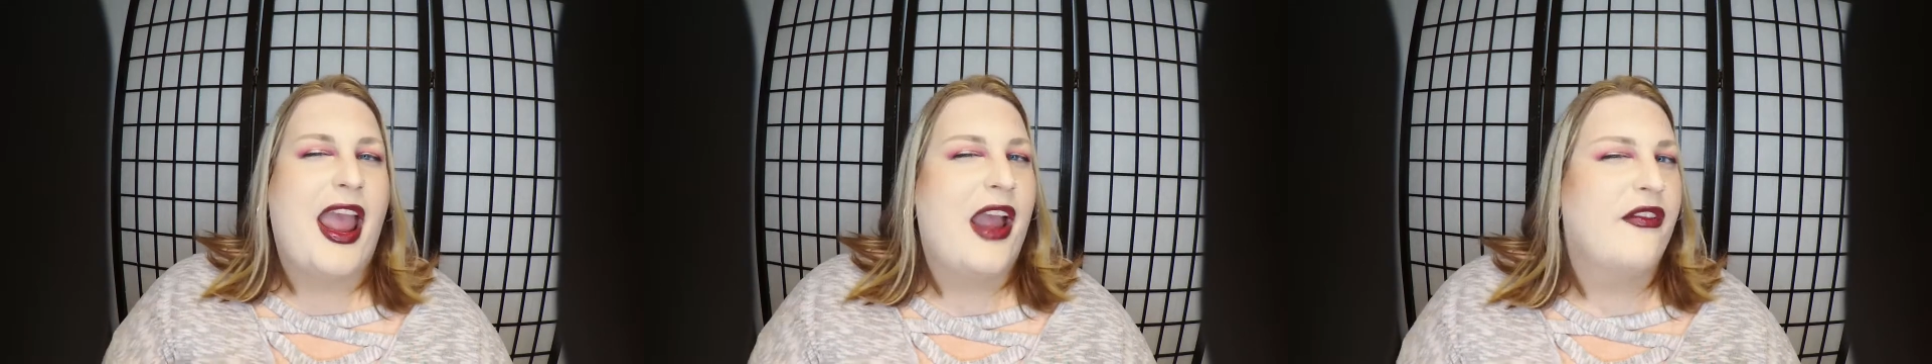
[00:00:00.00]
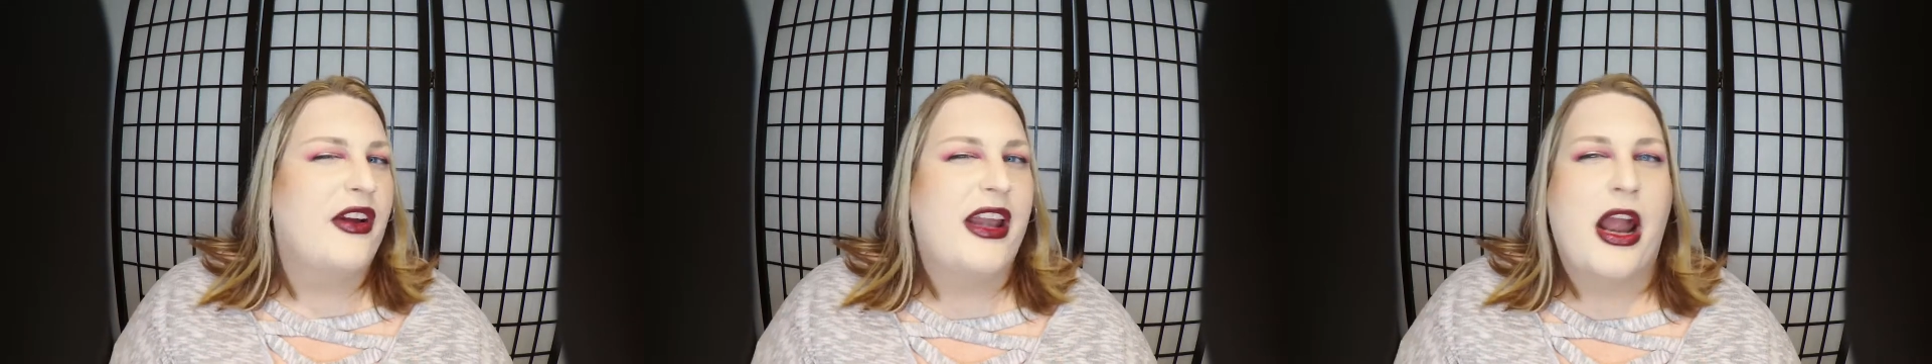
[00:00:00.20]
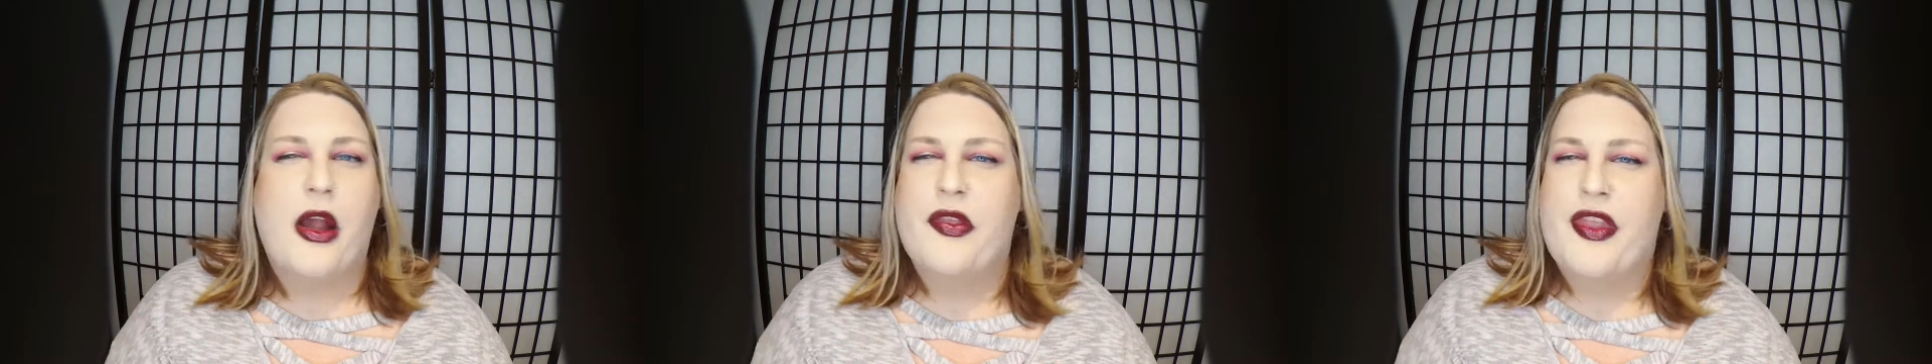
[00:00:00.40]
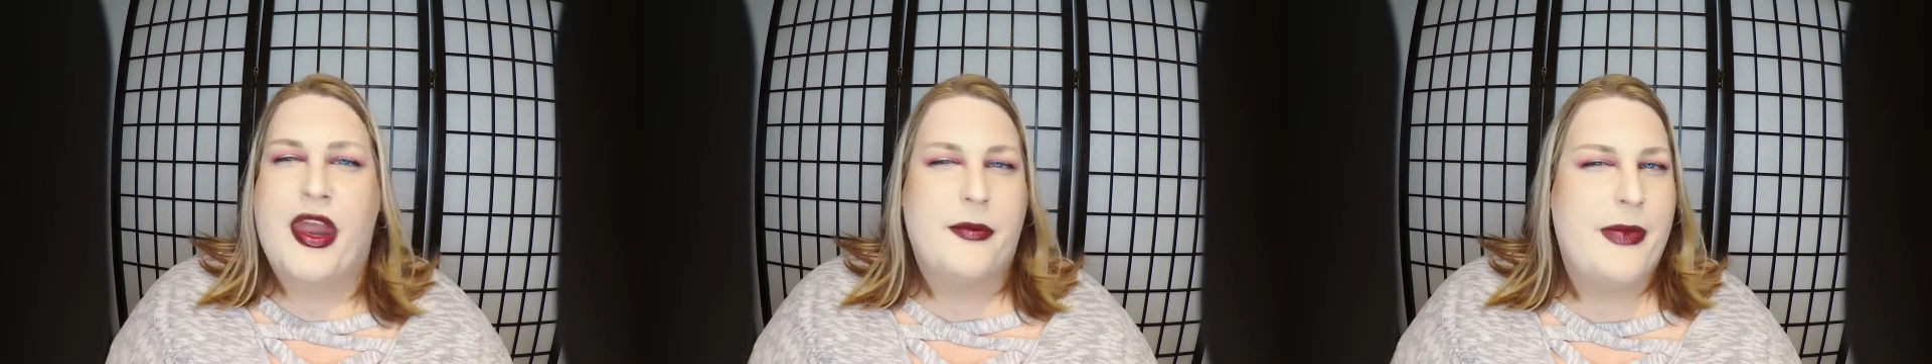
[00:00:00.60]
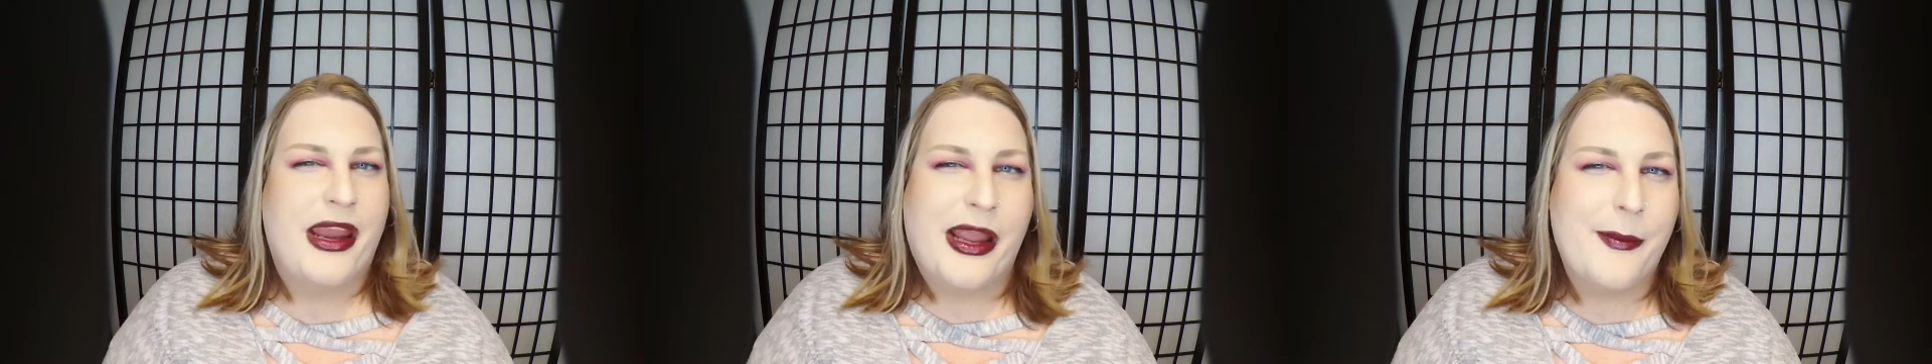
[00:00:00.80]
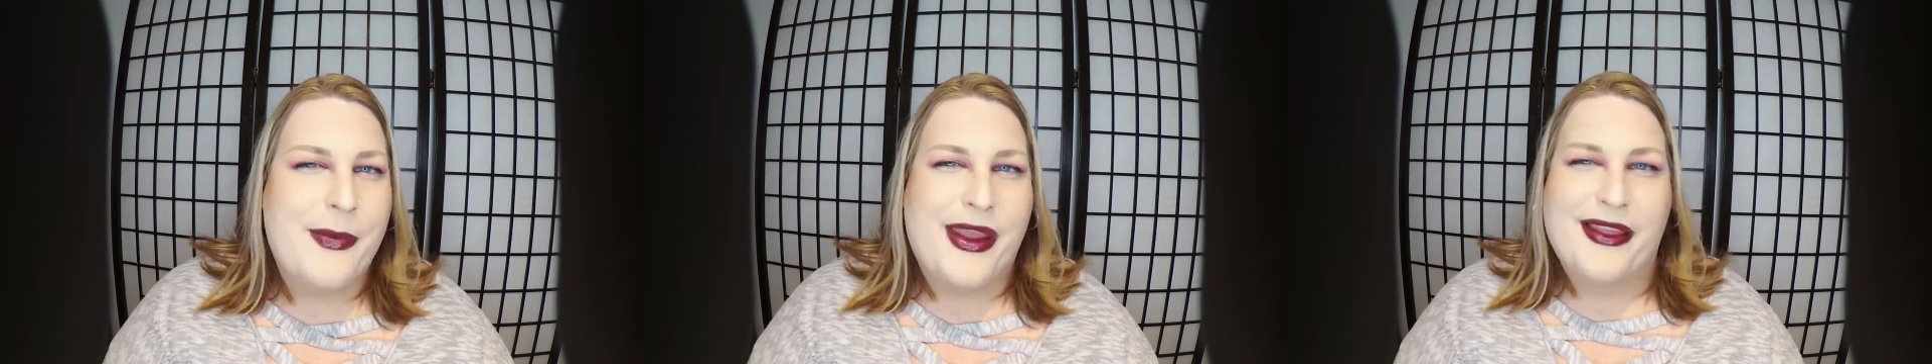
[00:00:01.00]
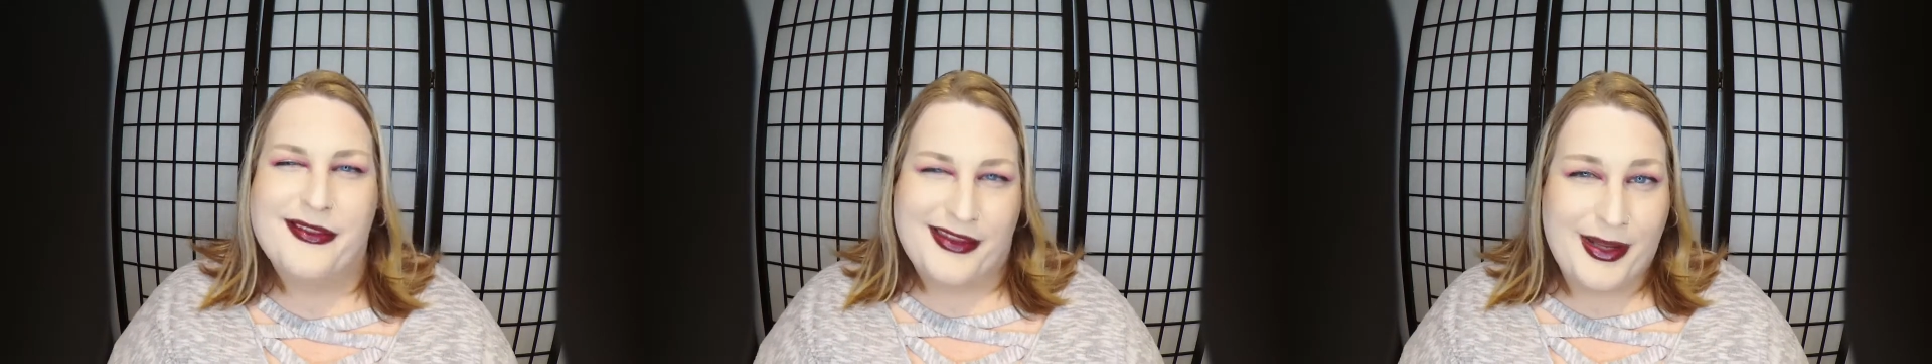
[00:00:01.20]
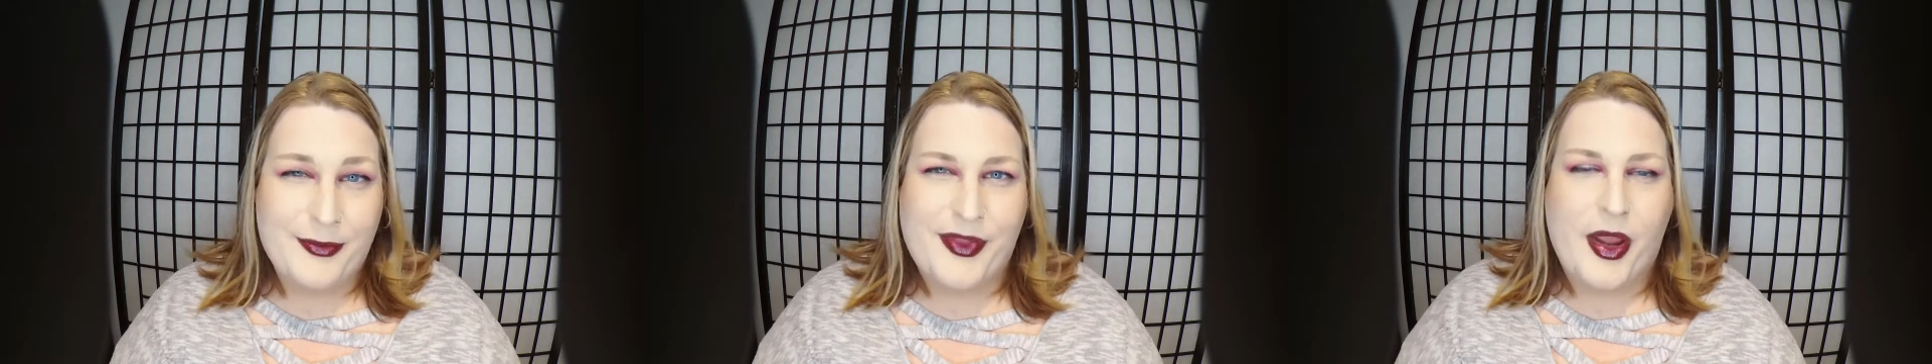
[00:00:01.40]
every now and then makeup being
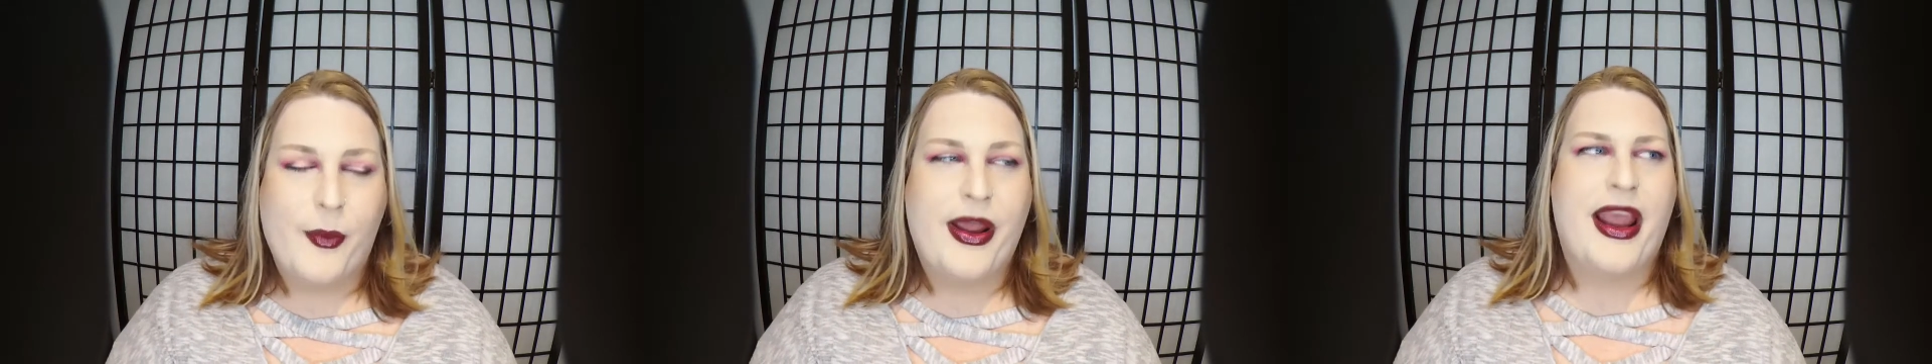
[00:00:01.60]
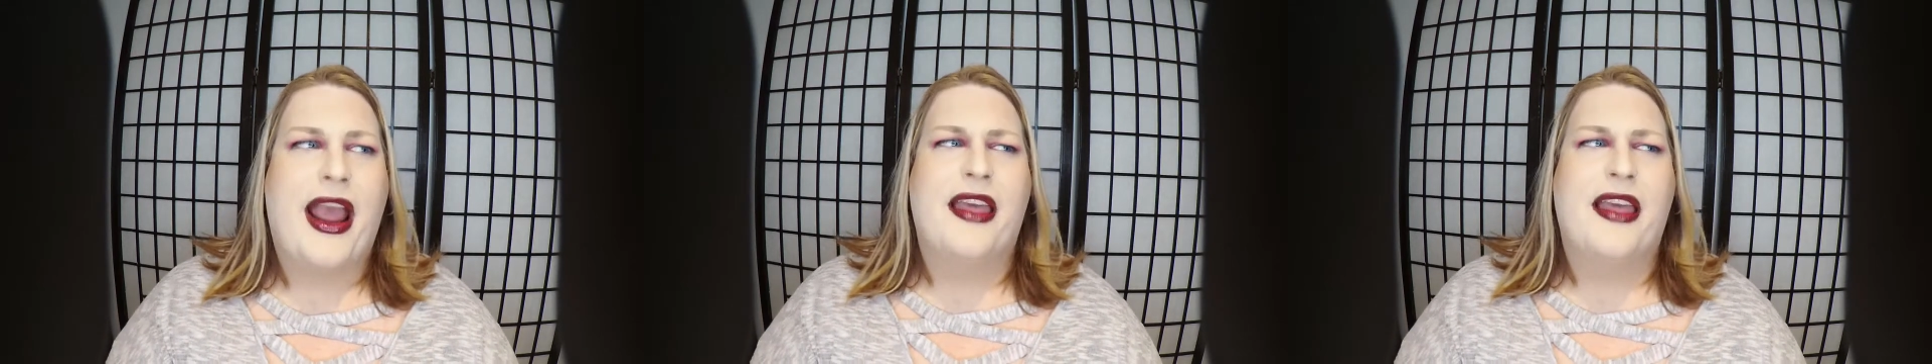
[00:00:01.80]
themed that way.